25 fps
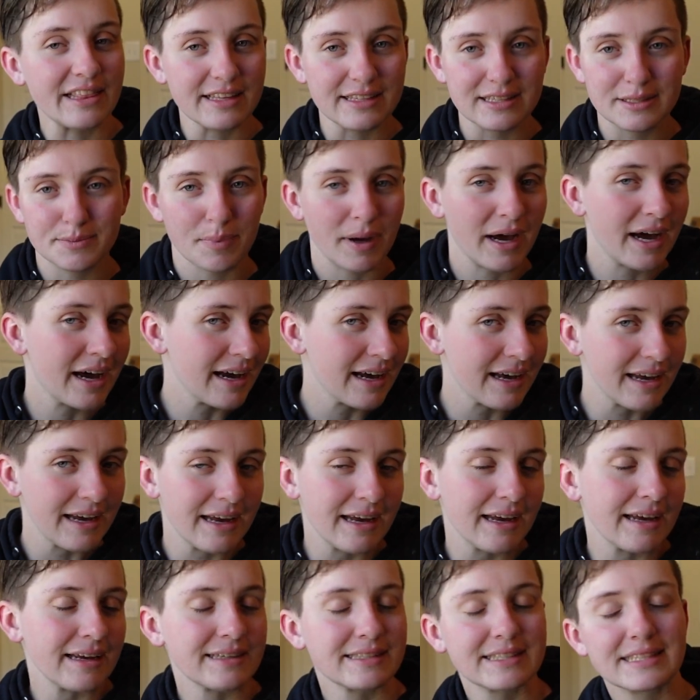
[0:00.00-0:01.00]
the
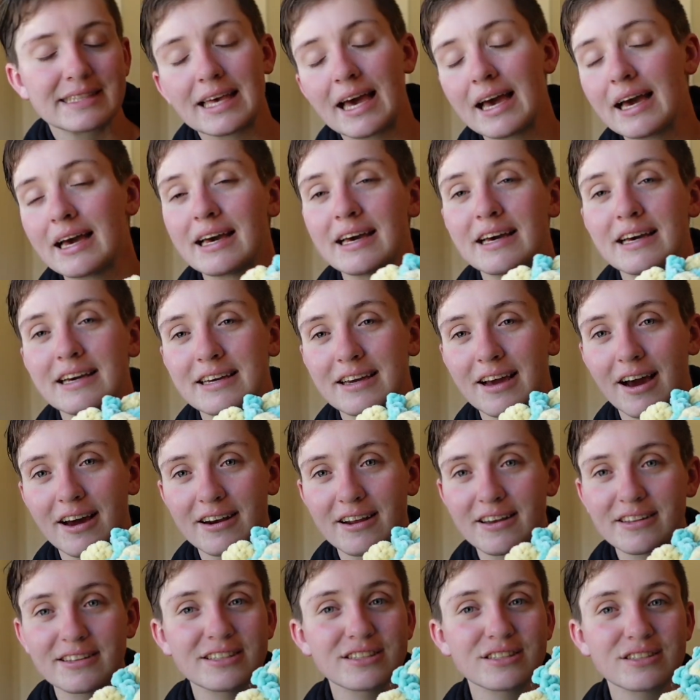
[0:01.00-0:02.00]
spikes, got
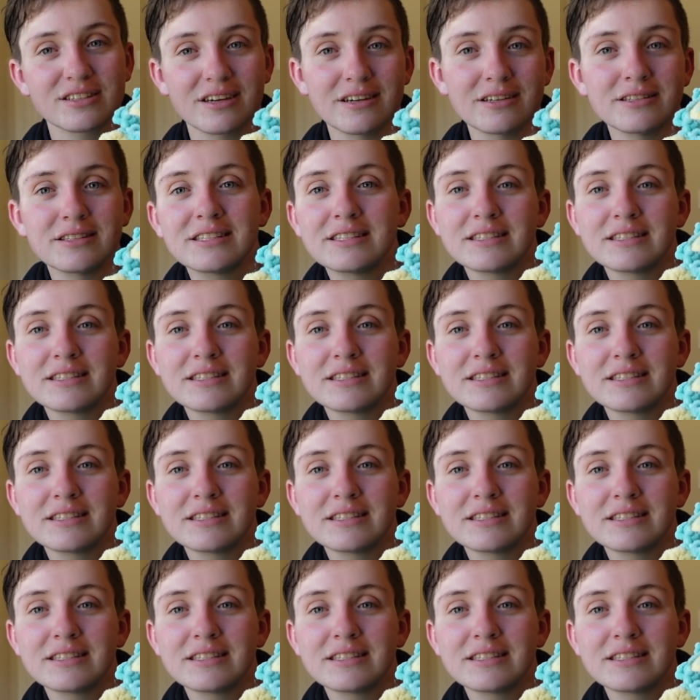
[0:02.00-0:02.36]
all this good